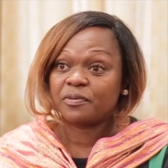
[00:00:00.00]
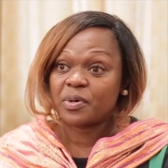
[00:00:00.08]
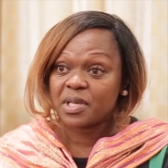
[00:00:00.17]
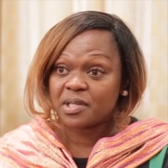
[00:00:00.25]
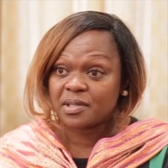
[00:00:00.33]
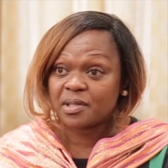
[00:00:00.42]

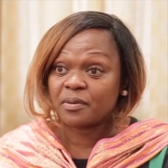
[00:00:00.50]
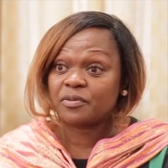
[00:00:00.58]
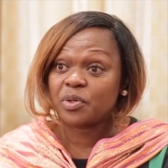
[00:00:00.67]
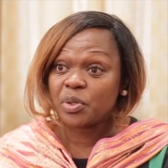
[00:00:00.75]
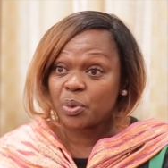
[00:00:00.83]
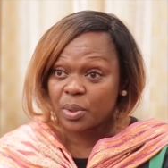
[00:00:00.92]
voice of
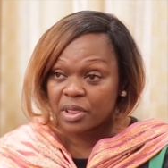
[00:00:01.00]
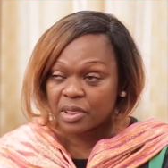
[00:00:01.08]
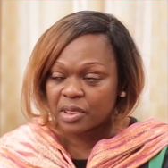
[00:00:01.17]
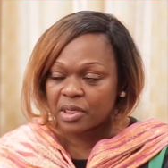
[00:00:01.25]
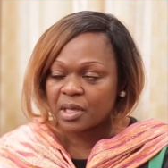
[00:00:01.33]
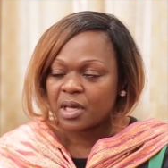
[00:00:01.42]
the
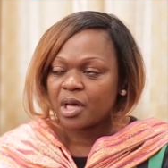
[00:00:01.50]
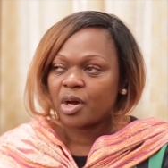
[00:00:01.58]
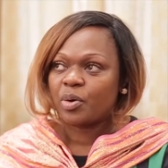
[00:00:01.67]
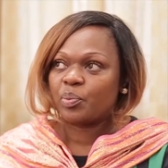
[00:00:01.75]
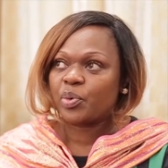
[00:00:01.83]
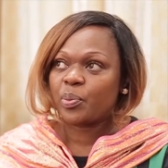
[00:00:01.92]
youth,
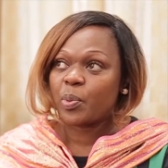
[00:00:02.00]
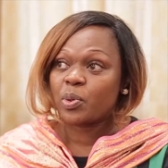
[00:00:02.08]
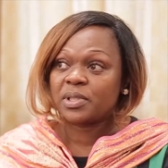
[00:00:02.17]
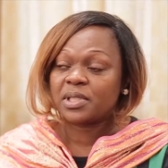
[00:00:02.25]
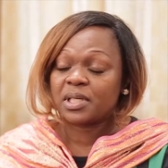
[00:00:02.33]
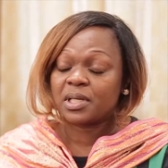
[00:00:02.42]

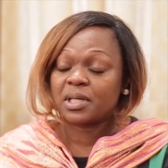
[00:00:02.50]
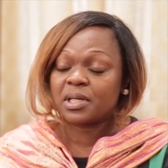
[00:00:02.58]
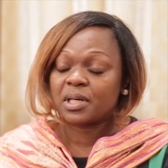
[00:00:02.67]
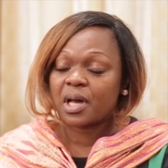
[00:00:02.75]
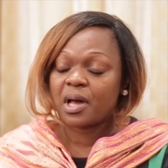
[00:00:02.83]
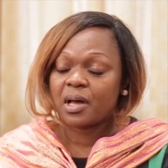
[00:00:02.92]

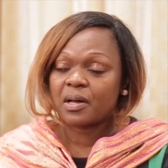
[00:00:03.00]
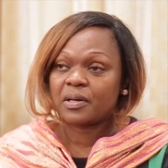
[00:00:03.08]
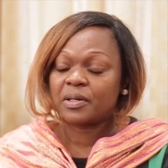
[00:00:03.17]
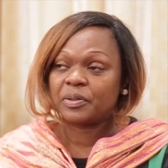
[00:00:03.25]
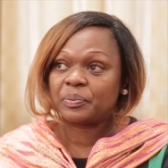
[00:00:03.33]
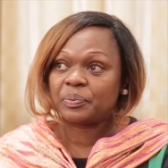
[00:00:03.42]
promoting
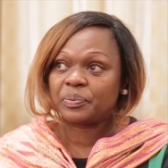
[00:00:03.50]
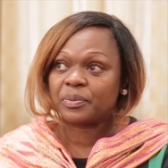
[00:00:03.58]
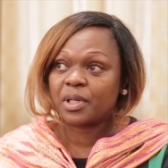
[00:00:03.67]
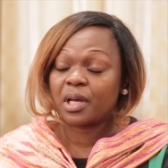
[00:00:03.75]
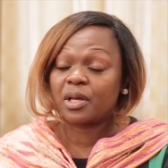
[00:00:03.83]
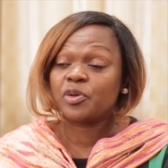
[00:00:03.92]

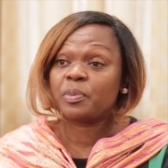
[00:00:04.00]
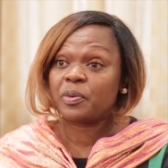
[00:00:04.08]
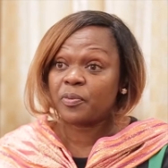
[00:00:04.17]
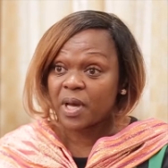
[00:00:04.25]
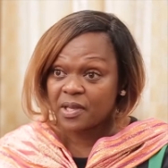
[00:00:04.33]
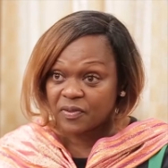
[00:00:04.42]

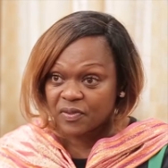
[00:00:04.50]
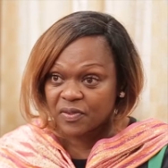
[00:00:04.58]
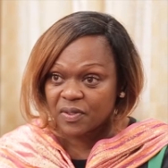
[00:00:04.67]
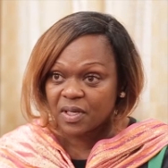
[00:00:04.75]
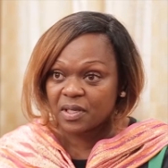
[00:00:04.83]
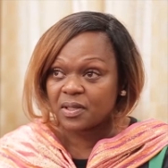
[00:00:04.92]
human
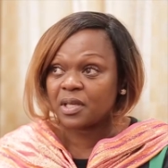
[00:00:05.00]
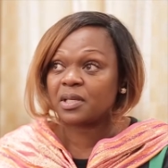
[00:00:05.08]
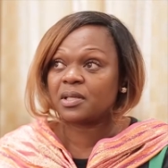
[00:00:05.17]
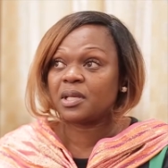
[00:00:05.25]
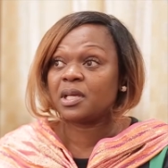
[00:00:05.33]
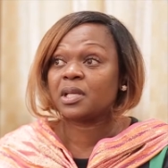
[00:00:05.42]
rights
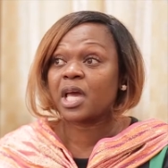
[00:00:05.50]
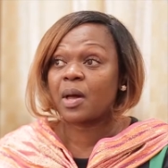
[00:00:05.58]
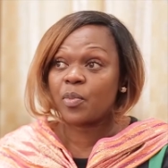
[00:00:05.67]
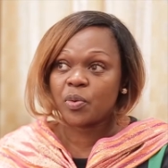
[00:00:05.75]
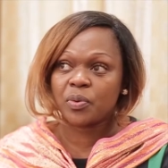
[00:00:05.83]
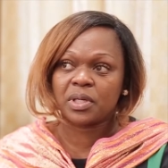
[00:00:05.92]
in
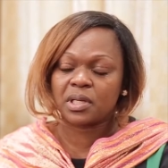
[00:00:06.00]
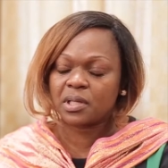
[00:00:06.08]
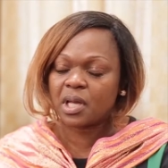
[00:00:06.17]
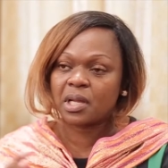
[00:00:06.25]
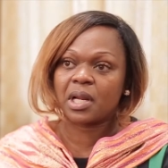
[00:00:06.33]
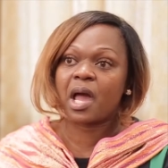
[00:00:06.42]
Cameroon
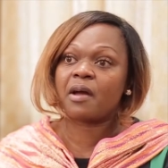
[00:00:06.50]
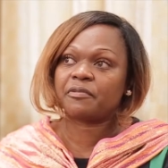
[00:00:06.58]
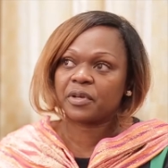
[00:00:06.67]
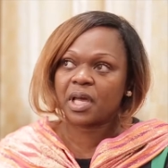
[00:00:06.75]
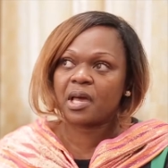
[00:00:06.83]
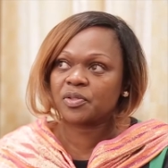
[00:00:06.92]
and
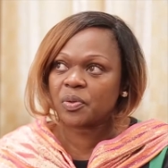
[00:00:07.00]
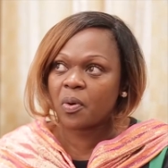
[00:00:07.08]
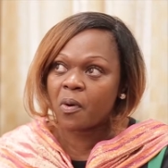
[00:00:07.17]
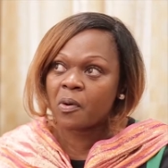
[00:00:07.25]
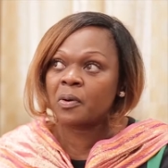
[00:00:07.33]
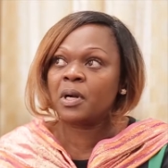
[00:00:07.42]
Africa as a
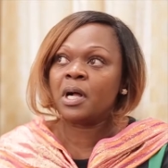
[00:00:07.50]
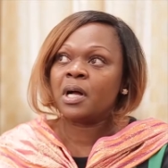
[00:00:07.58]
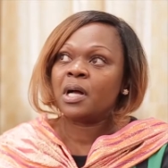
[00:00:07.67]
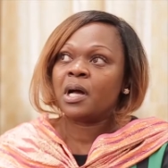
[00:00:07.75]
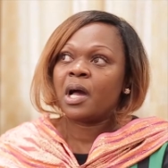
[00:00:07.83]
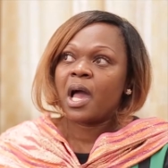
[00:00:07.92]
whole.
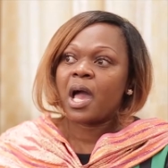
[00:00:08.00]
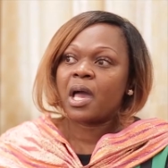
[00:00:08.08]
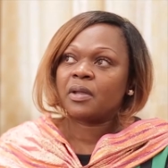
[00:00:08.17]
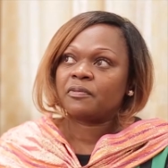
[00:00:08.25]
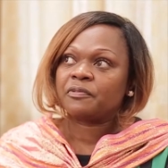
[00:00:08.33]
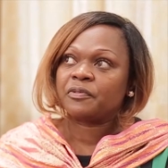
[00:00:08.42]

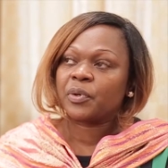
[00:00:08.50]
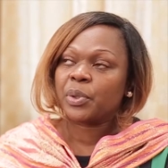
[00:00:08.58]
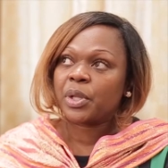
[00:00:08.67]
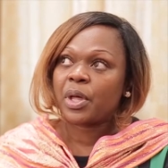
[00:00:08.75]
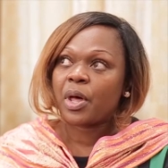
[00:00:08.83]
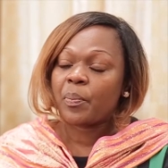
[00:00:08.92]
And for
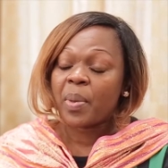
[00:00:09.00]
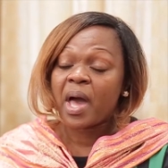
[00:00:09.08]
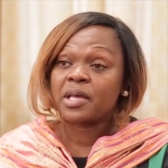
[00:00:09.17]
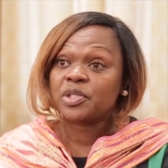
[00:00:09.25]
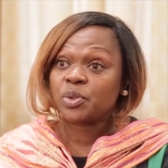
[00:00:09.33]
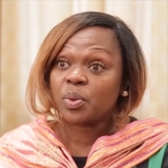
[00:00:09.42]
the
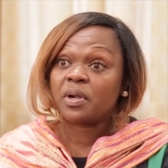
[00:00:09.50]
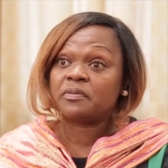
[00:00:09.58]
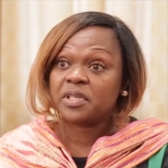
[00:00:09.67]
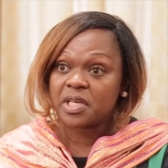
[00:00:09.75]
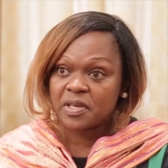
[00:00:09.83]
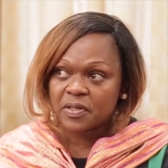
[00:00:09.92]
past 12
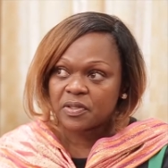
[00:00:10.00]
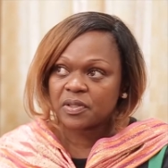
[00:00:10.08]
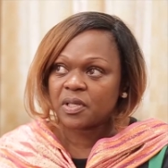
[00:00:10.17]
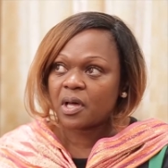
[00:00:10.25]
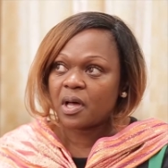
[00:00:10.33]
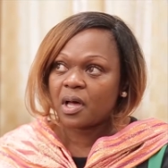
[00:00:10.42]

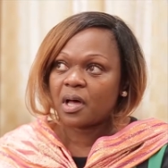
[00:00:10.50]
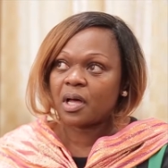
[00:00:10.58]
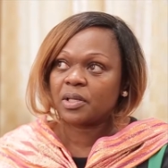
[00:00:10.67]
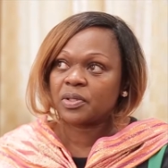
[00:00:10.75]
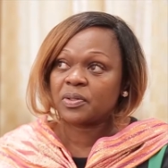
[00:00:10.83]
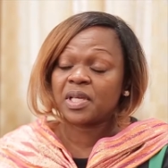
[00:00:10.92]
years,
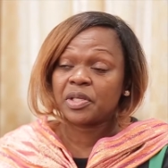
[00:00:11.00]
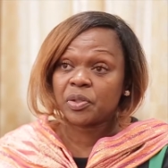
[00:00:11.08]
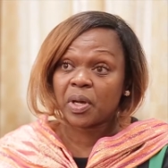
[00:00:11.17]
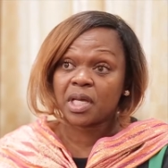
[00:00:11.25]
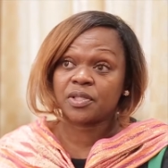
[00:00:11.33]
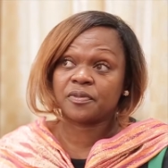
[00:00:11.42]
the center
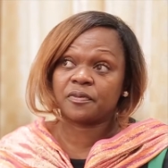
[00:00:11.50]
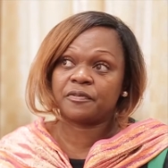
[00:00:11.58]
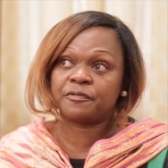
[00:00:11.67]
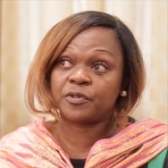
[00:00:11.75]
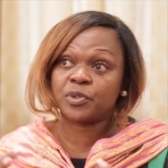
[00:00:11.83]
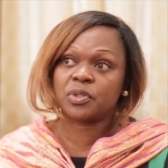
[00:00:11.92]
has
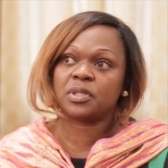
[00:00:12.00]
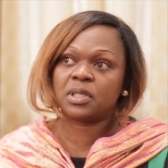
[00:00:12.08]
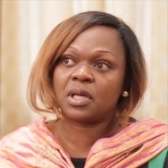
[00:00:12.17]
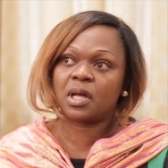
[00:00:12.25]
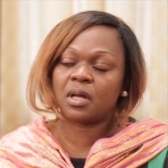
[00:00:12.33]
fostered